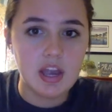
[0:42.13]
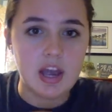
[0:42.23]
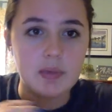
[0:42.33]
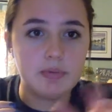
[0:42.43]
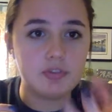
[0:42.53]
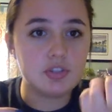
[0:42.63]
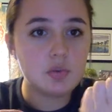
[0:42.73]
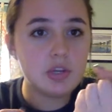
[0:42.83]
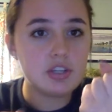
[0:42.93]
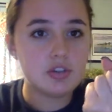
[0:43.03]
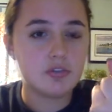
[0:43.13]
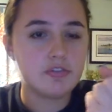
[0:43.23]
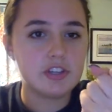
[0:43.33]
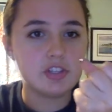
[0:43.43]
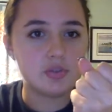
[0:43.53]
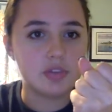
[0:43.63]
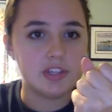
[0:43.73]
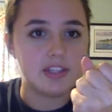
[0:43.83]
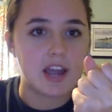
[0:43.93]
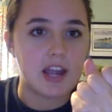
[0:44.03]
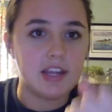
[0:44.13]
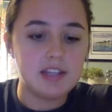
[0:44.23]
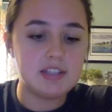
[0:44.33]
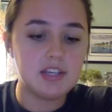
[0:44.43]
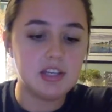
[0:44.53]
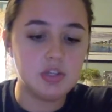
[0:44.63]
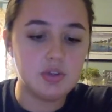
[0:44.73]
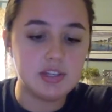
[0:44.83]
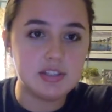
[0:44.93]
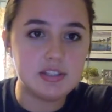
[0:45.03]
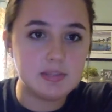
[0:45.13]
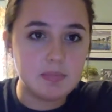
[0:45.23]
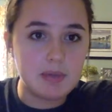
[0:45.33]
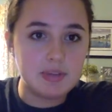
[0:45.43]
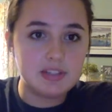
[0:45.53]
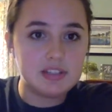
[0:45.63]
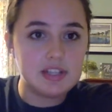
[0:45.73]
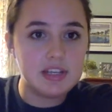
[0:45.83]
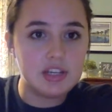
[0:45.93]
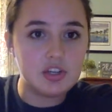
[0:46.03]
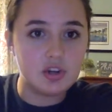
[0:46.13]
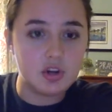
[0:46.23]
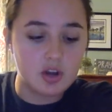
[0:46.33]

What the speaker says: If you squeeze your fist really tight, you can maybe see